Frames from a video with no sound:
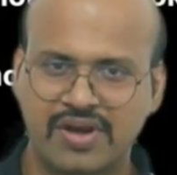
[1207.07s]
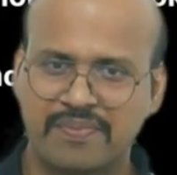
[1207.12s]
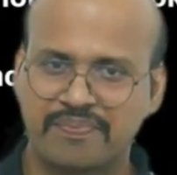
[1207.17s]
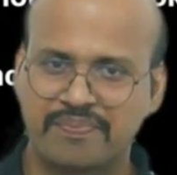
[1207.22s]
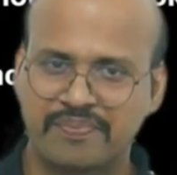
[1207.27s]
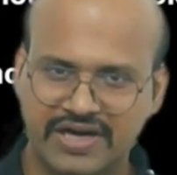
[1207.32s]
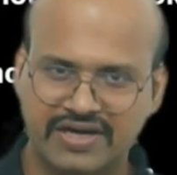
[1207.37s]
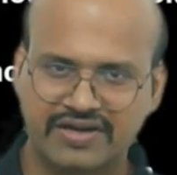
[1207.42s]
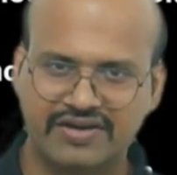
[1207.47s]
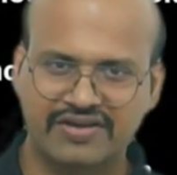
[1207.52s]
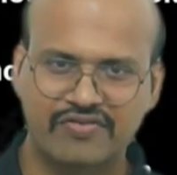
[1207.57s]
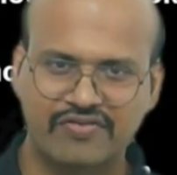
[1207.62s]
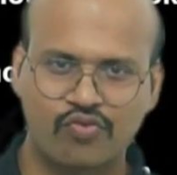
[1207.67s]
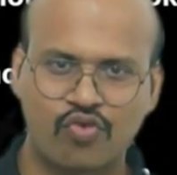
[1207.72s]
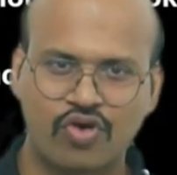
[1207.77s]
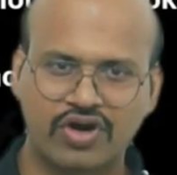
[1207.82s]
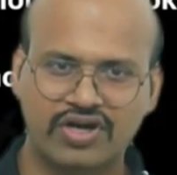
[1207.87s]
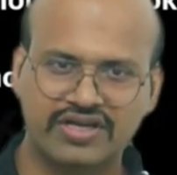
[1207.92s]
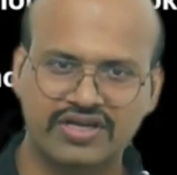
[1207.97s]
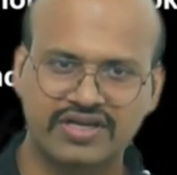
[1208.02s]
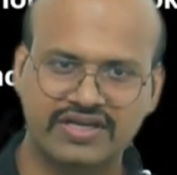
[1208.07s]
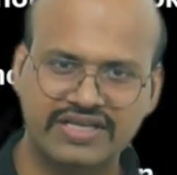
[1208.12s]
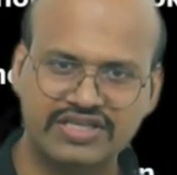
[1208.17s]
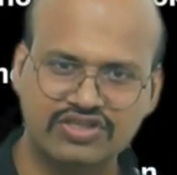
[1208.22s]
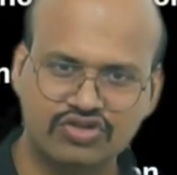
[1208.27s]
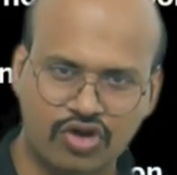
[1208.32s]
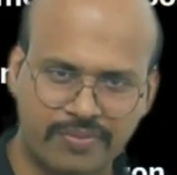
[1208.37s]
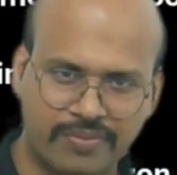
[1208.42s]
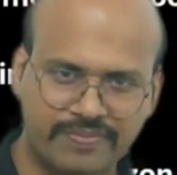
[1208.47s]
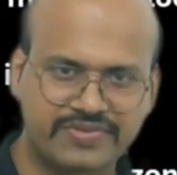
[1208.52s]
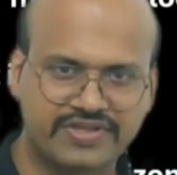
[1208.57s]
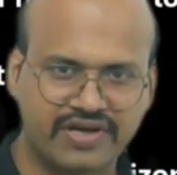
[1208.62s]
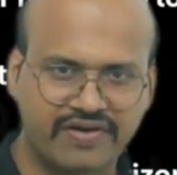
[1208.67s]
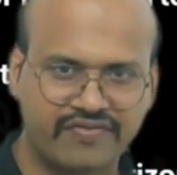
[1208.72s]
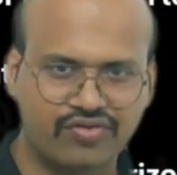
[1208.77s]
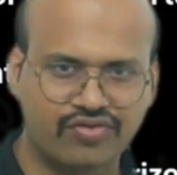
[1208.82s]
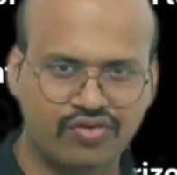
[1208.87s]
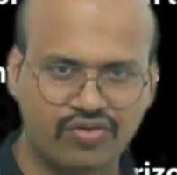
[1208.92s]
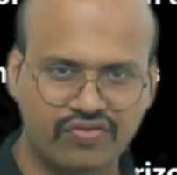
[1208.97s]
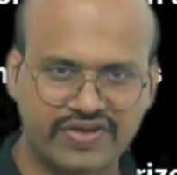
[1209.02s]
But what is
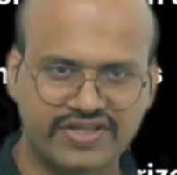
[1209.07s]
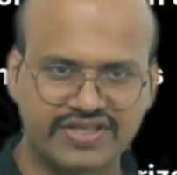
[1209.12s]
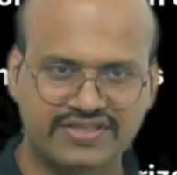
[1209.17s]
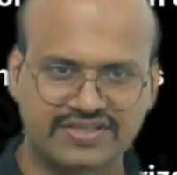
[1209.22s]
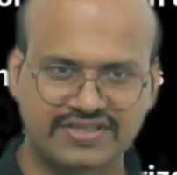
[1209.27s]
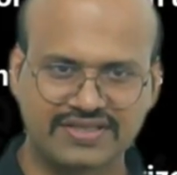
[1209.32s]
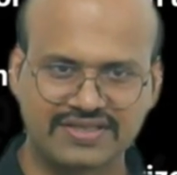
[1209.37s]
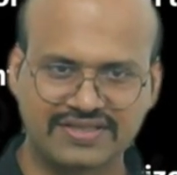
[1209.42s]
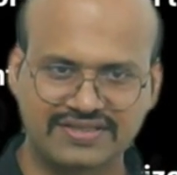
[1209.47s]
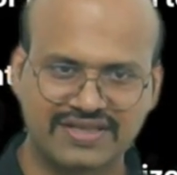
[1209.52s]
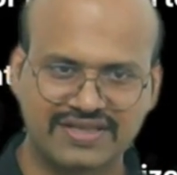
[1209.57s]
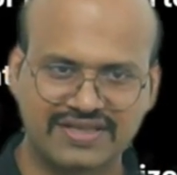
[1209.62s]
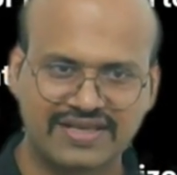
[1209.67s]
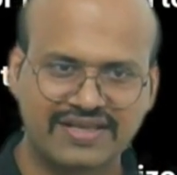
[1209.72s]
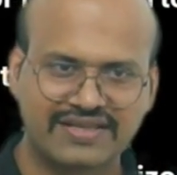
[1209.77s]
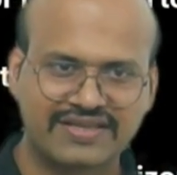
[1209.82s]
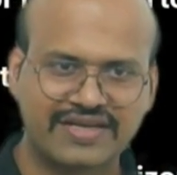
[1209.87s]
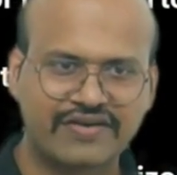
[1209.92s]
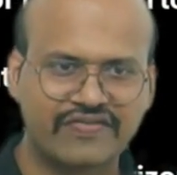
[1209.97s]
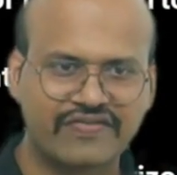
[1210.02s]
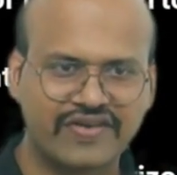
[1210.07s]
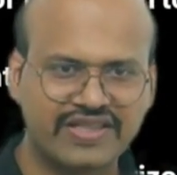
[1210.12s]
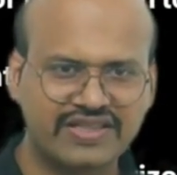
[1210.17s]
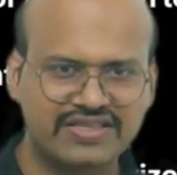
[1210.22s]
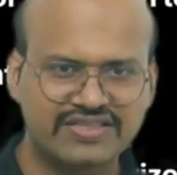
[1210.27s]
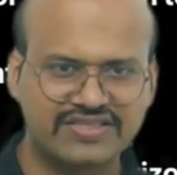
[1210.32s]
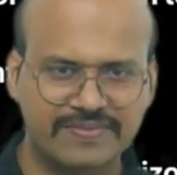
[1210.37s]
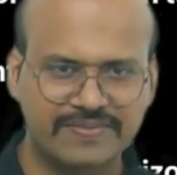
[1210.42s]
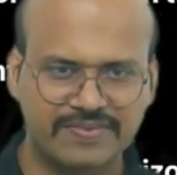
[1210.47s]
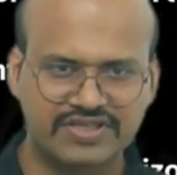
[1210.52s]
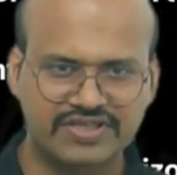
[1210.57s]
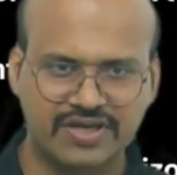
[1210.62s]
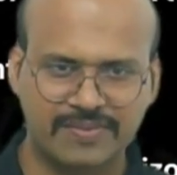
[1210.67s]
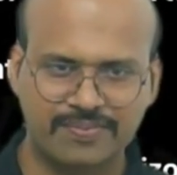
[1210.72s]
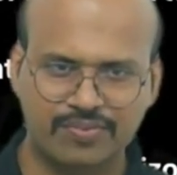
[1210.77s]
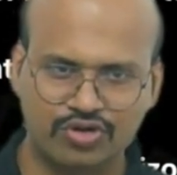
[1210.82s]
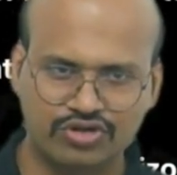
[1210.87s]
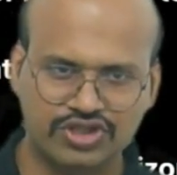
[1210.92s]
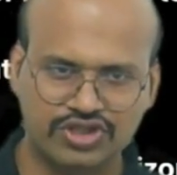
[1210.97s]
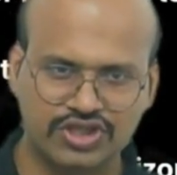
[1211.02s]
observed over the seas, that when the ship is
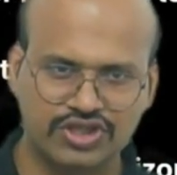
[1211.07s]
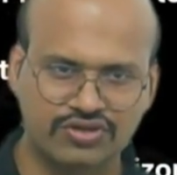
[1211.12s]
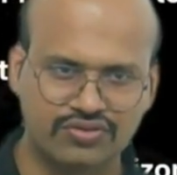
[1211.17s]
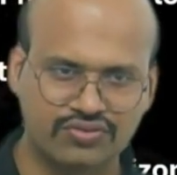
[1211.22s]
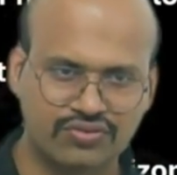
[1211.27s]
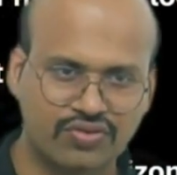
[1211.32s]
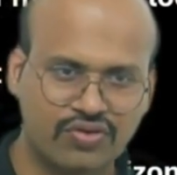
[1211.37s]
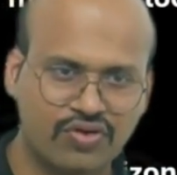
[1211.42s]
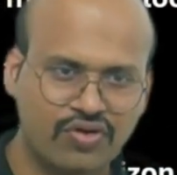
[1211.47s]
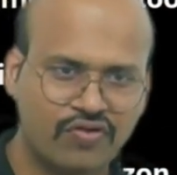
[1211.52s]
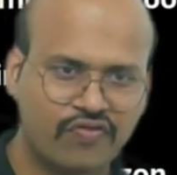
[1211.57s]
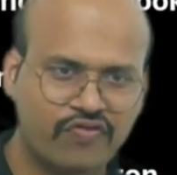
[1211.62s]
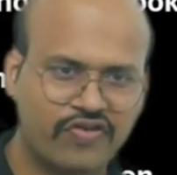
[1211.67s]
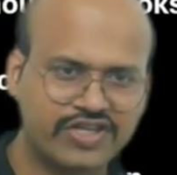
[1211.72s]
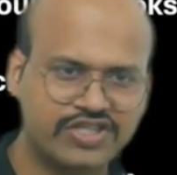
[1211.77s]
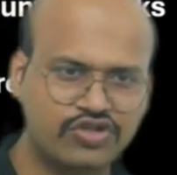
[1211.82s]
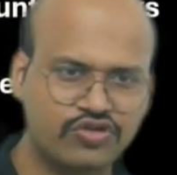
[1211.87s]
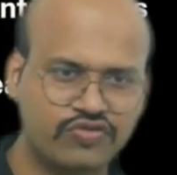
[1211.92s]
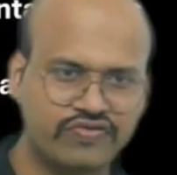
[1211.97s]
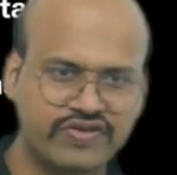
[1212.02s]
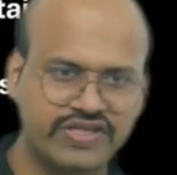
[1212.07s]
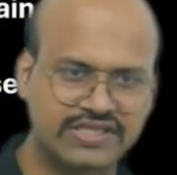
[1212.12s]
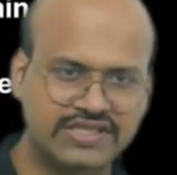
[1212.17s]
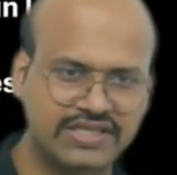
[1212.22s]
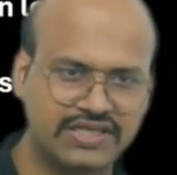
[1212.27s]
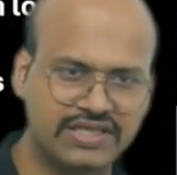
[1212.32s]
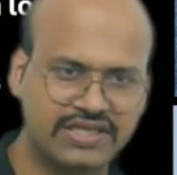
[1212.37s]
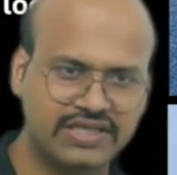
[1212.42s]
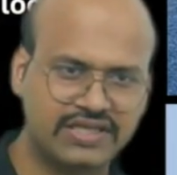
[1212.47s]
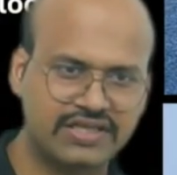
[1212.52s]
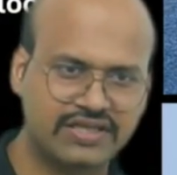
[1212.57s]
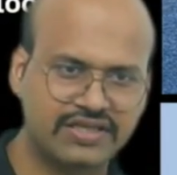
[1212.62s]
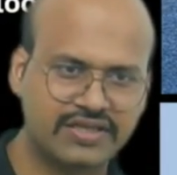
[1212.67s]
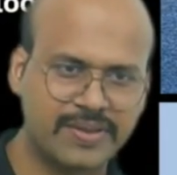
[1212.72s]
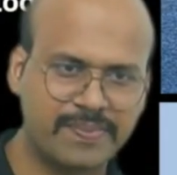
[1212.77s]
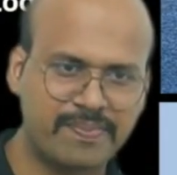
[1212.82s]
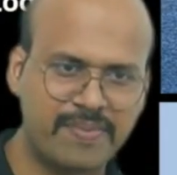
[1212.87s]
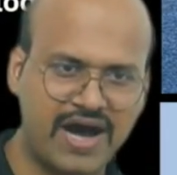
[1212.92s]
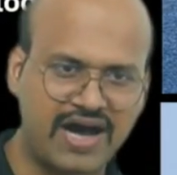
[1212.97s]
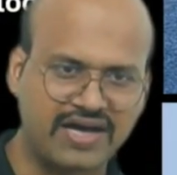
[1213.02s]
approaching you, first you will see the
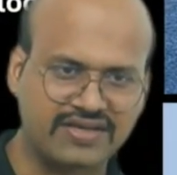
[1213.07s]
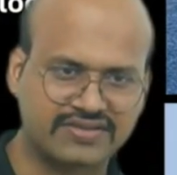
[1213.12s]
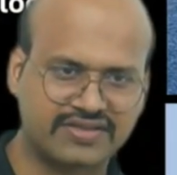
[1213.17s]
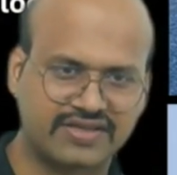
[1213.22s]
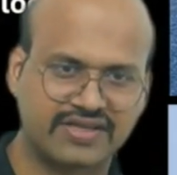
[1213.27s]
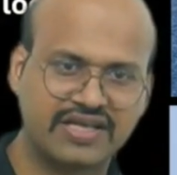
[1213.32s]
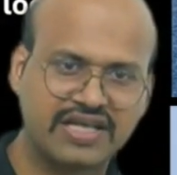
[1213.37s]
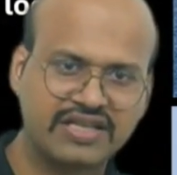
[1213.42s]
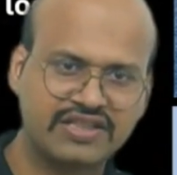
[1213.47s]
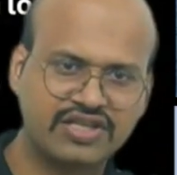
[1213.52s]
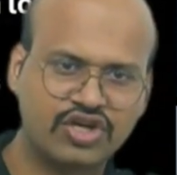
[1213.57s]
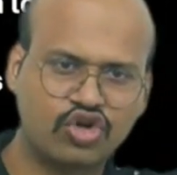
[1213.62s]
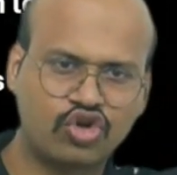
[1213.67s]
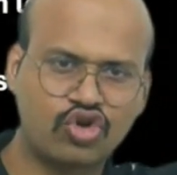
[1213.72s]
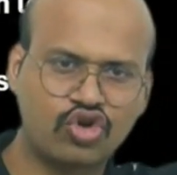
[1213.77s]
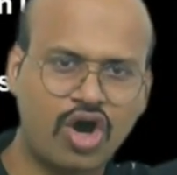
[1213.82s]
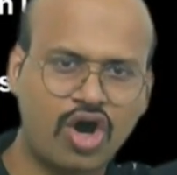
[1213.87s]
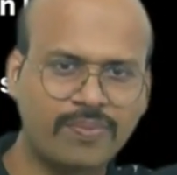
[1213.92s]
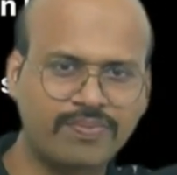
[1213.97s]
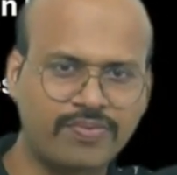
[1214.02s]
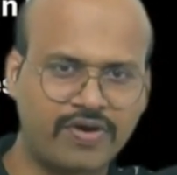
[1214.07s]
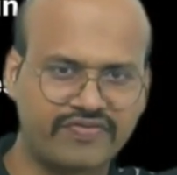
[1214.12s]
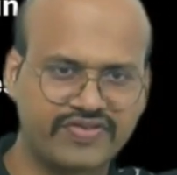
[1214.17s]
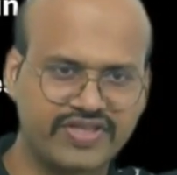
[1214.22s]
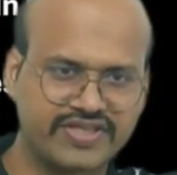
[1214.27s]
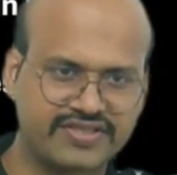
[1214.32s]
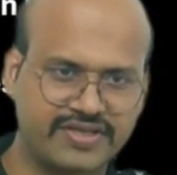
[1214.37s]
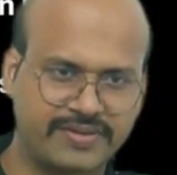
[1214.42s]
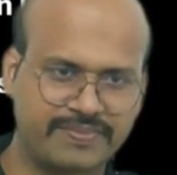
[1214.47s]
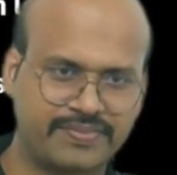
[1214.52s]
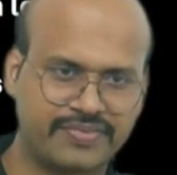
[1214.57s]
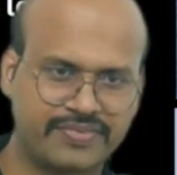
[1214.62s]
mast, the top of the ship.